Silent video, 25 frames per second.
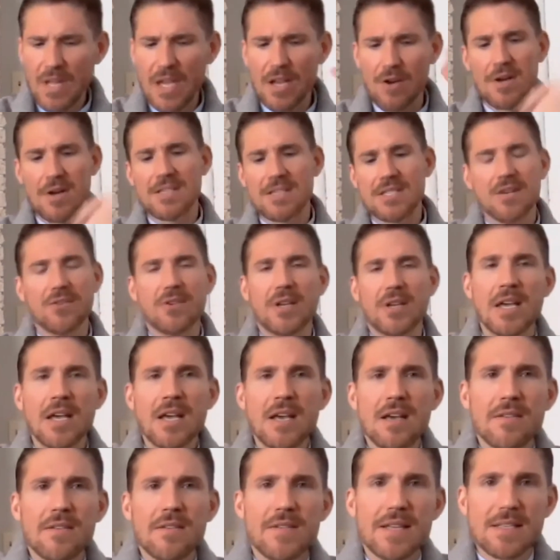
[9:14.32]
Interestingly,
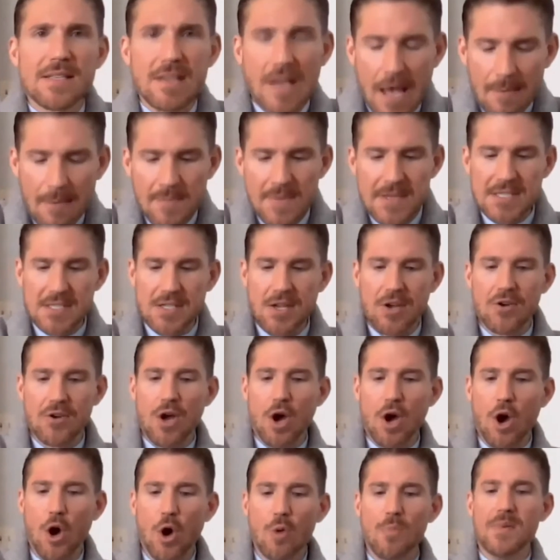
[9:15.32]
this
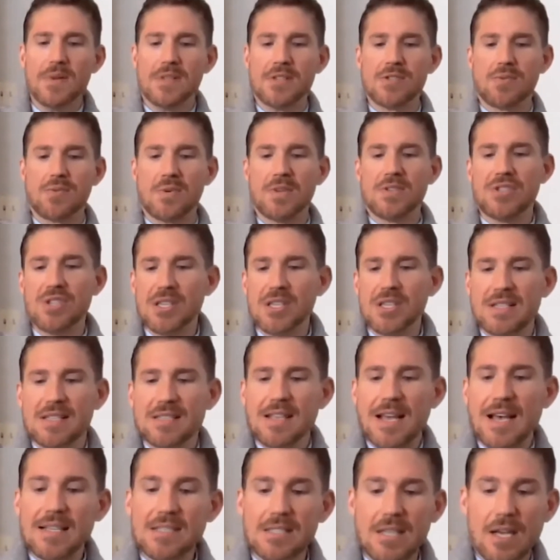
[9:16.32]
episode opens with
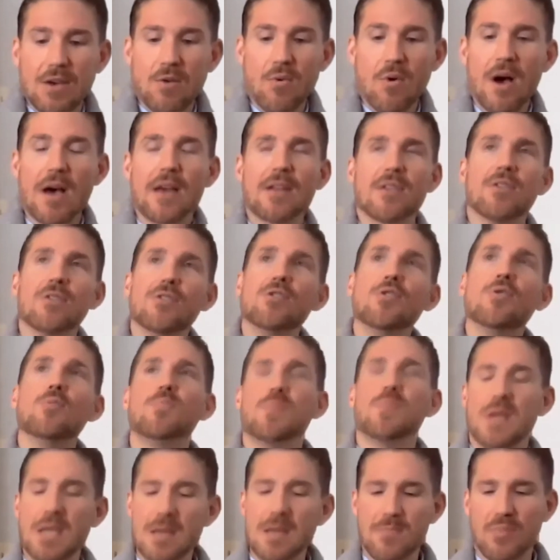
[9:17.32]
Jesus asking, What? Who
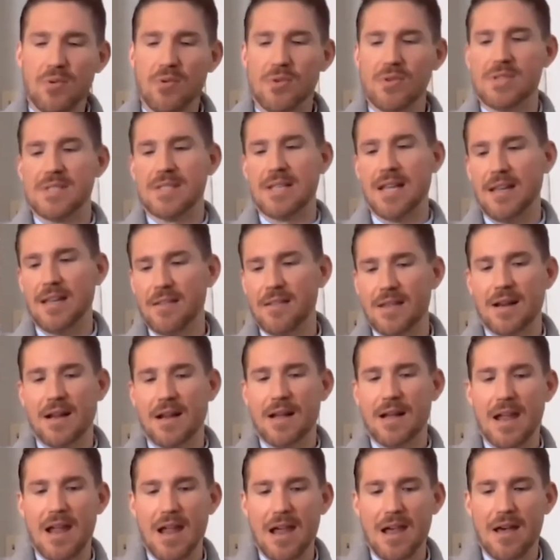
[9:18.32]
do people say that
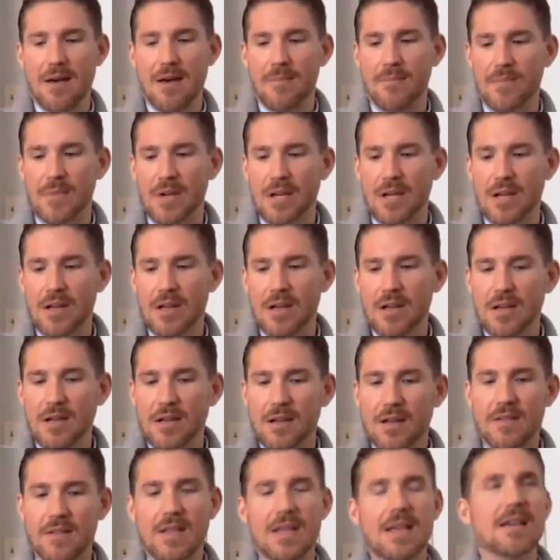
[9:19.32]
I am?
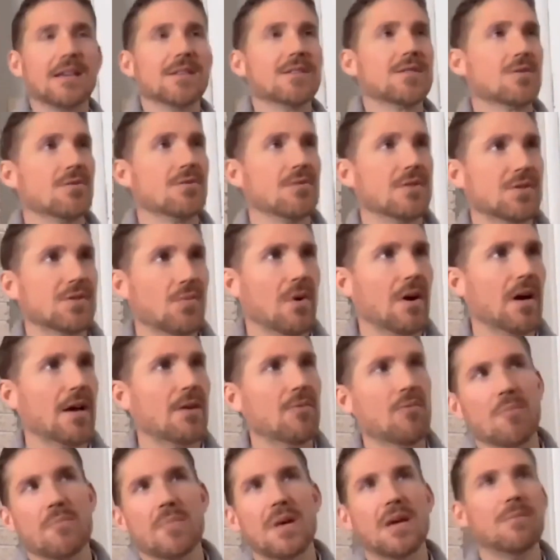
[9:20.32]
And the answer is
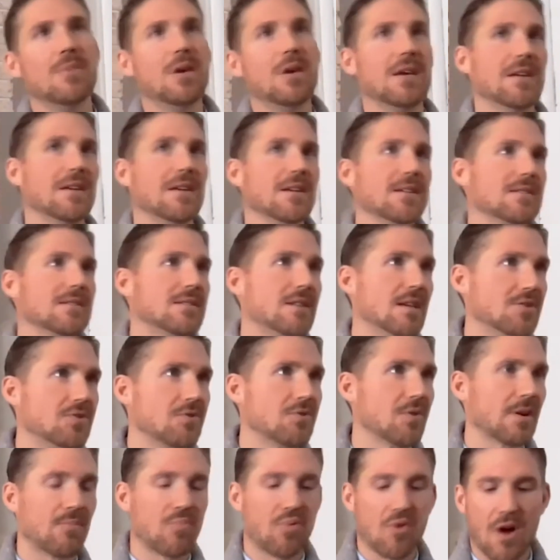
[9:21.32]
what? Well, maybe an
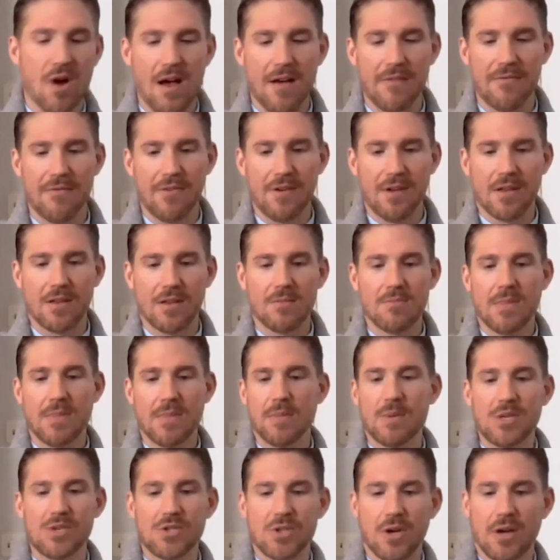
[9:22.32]
eccentric prophet,
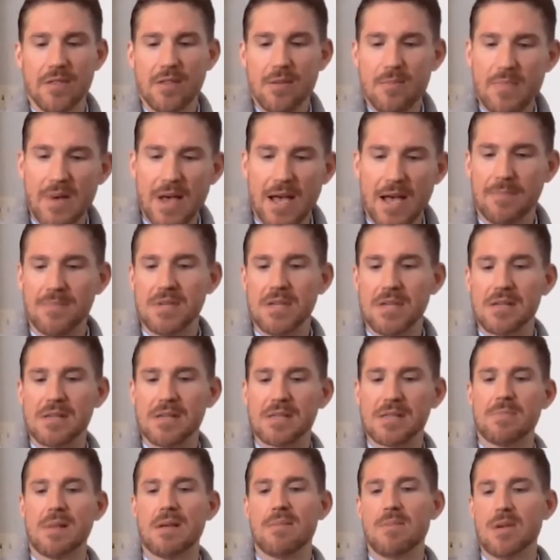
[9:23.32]
maybe John the
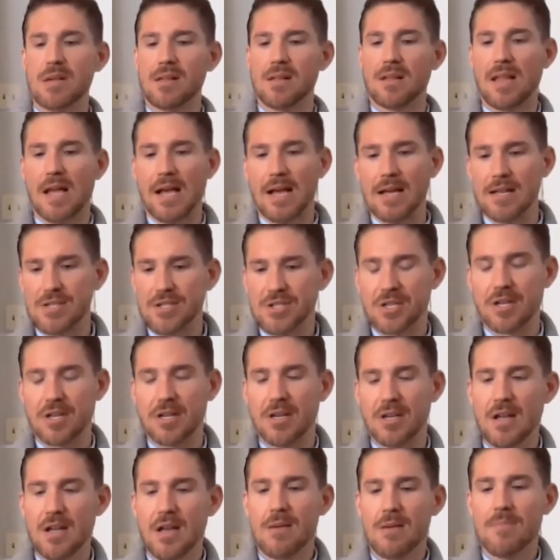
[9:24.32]
Baptist, maybe
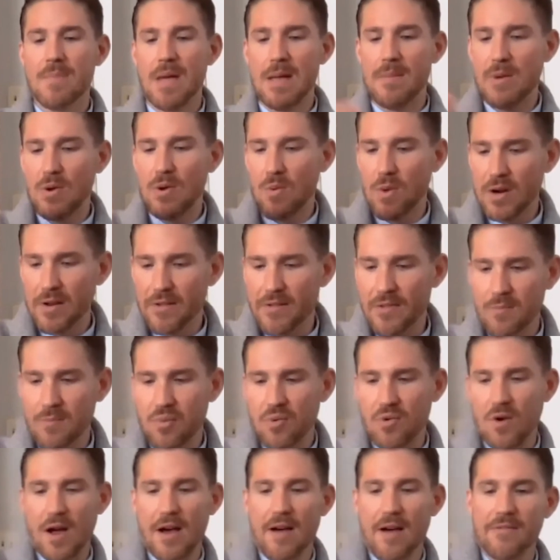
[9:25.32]
Elijah, maybe one of the
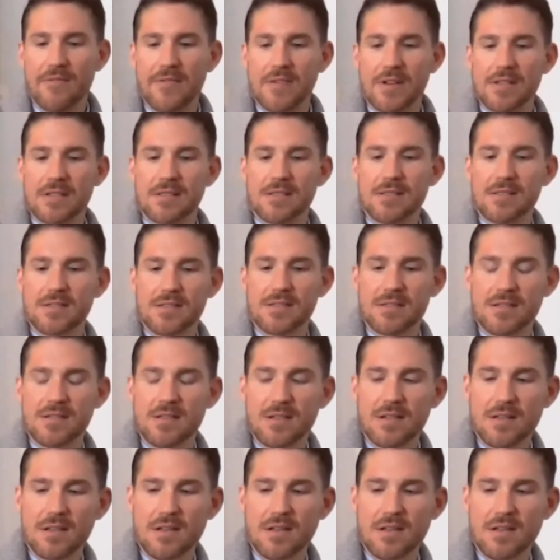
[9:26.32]
prophets.